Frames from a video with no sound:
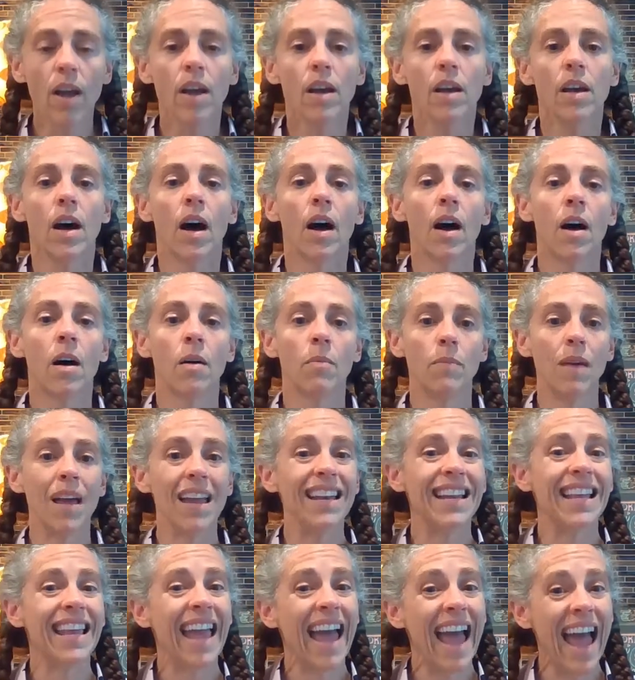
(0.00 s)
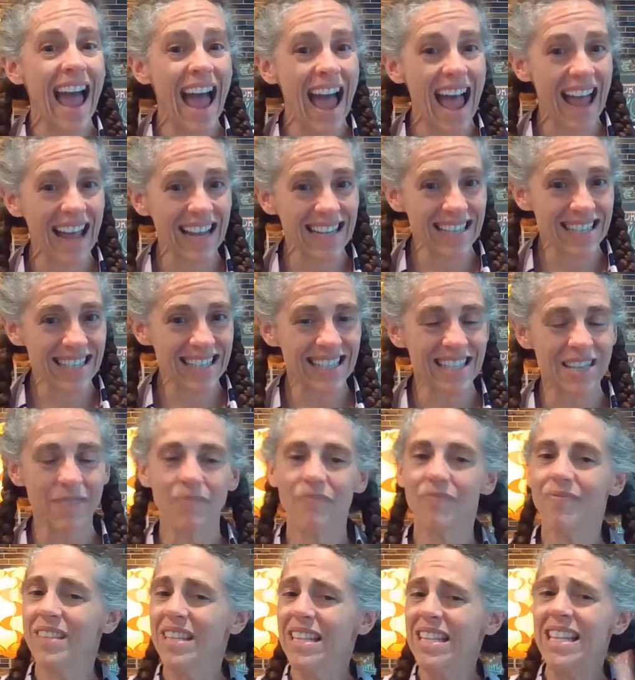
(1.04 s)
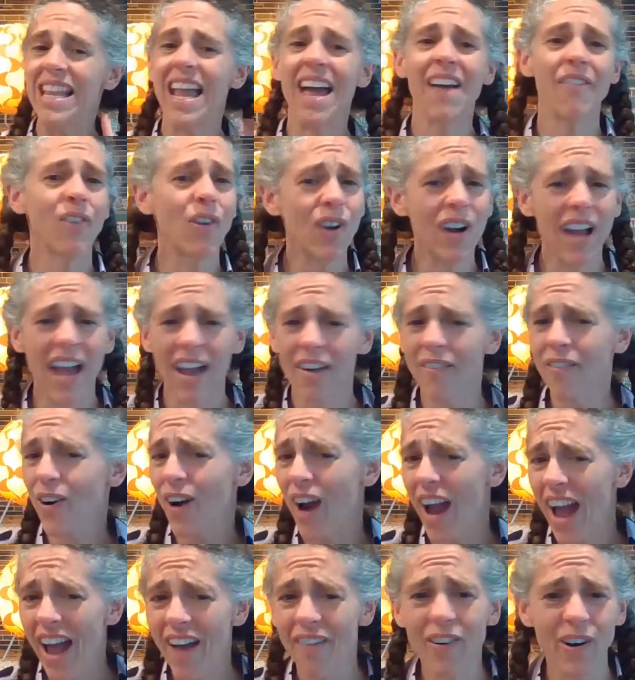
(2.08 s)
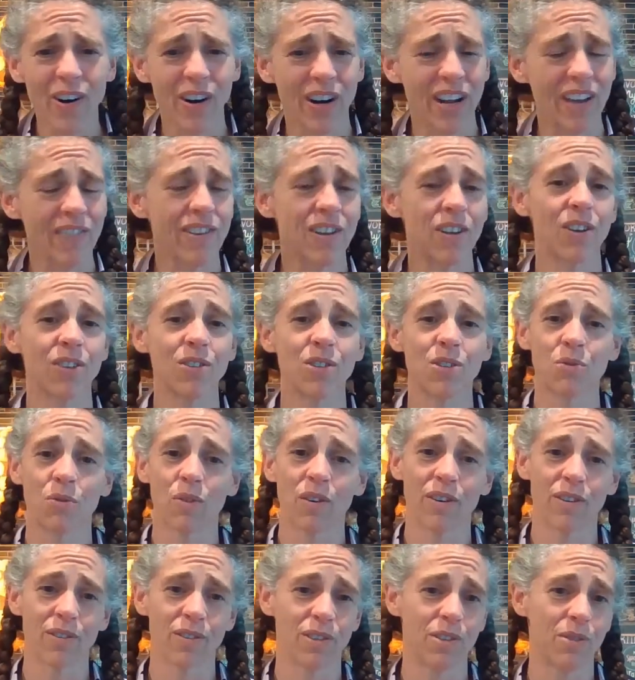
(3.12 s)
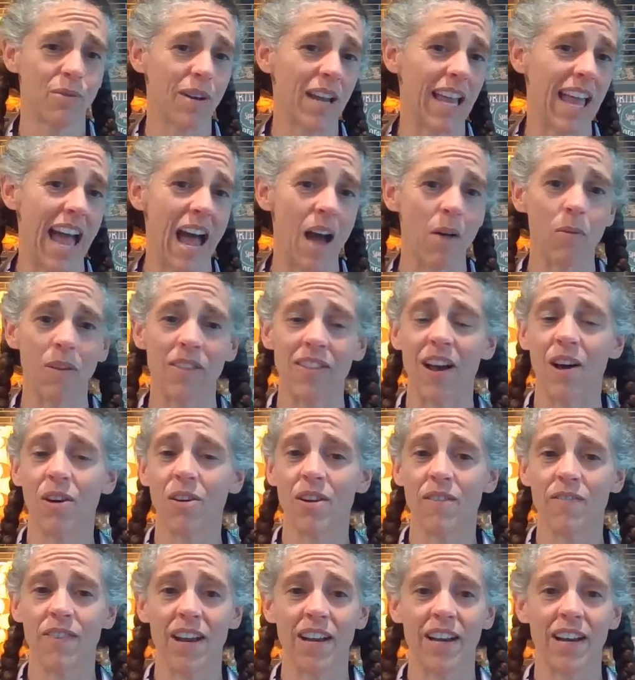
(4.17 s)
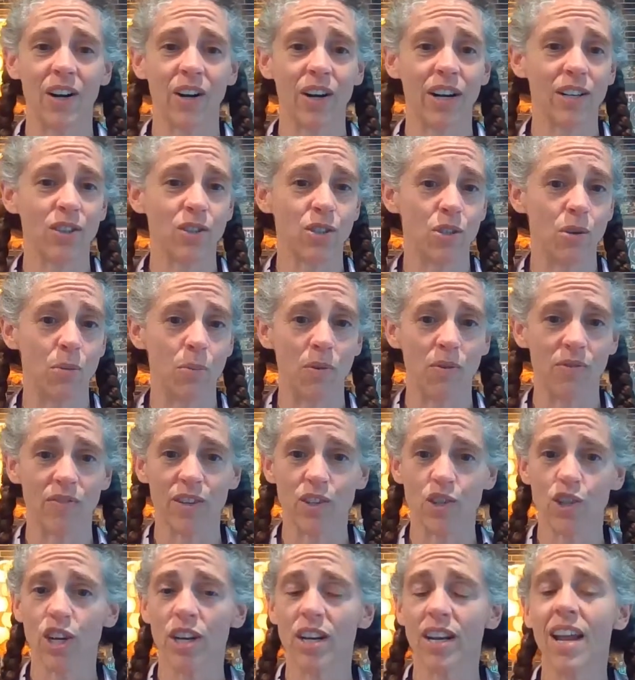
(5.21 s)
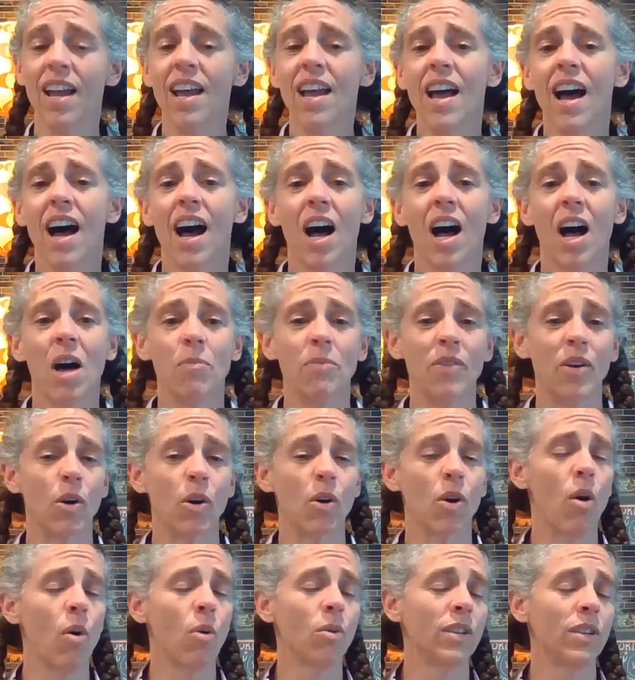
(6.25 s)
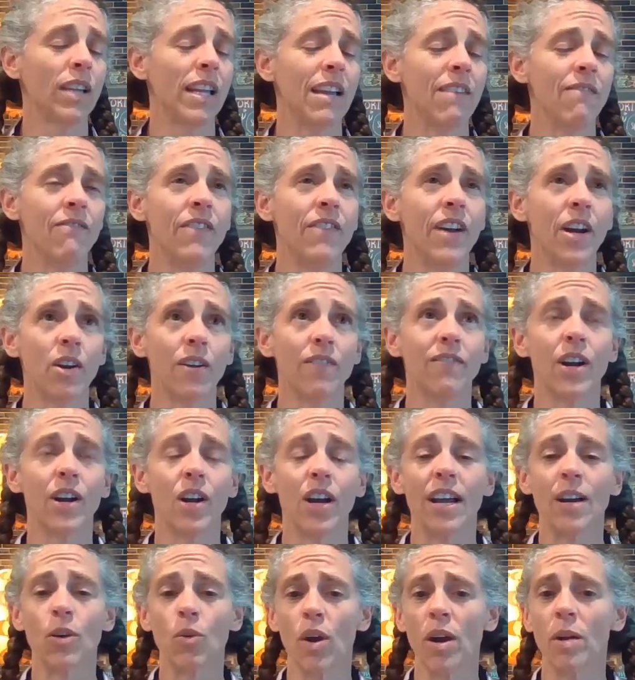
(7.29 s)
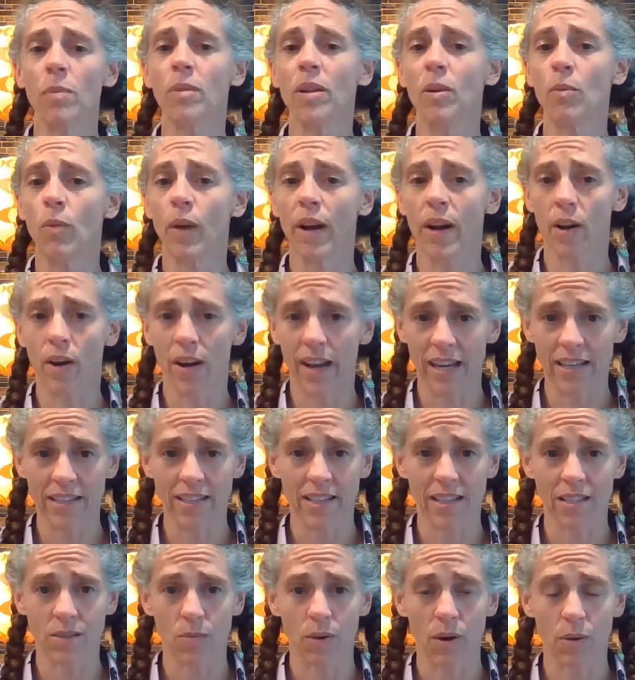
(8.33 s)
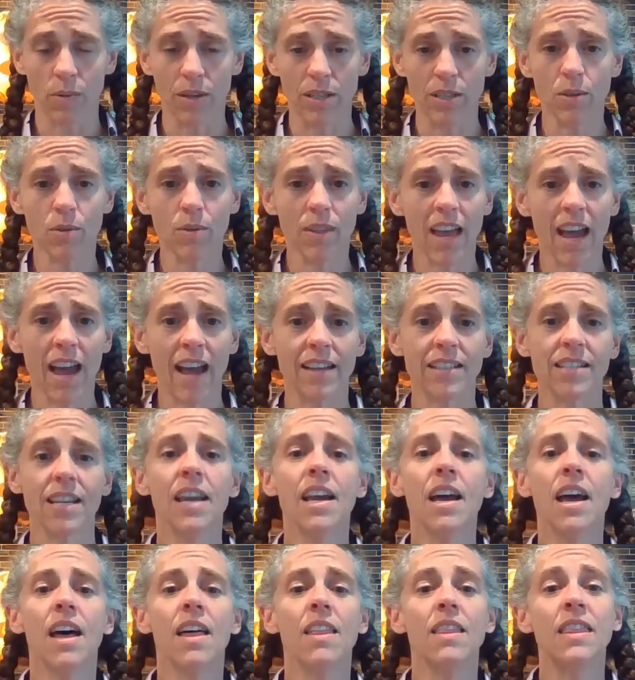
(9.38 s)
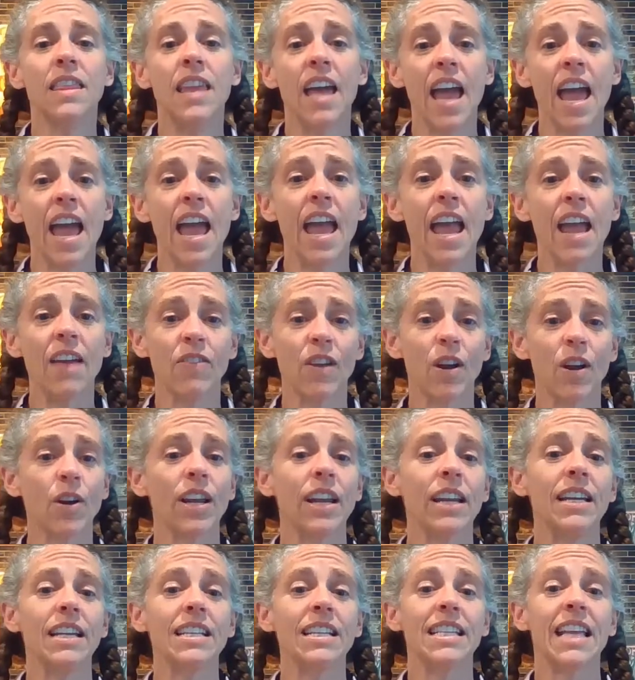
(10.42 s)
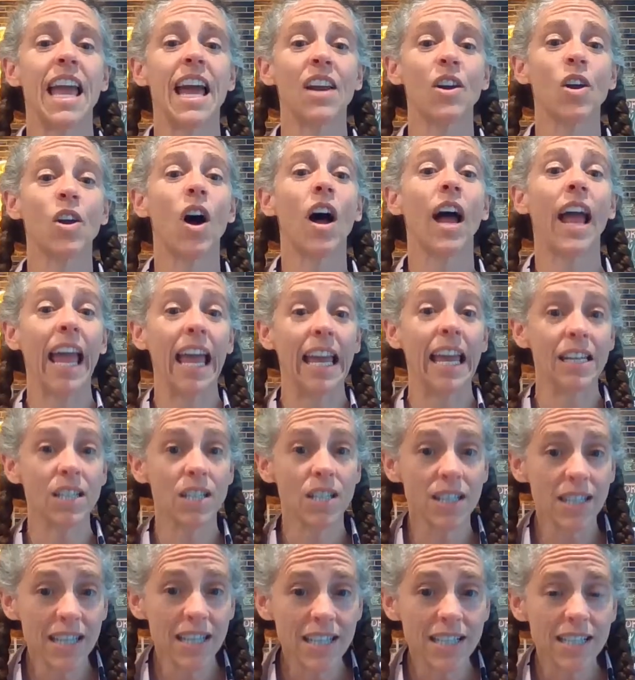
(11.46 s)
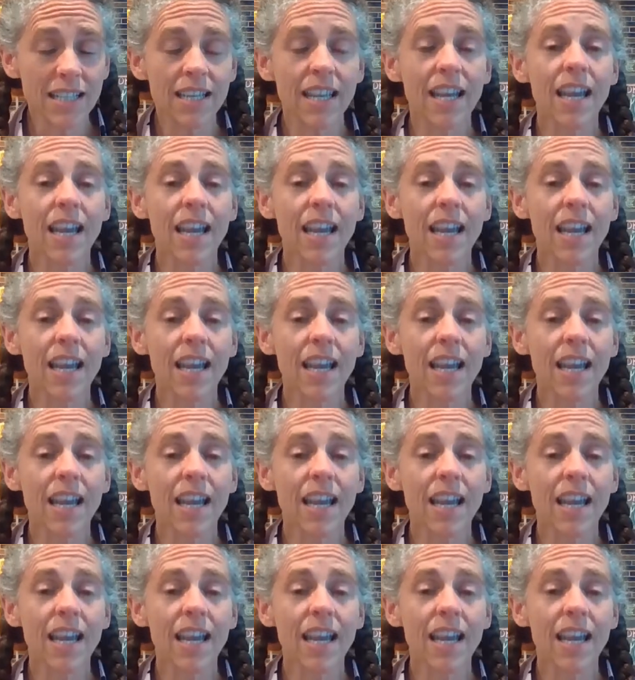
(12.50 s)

Cats, never, ever, ever give a non-steroidal to a cat without a veterinarian supervision. There are only very, very incredibly rare cases where we do that. Their kidneys cannot handle it.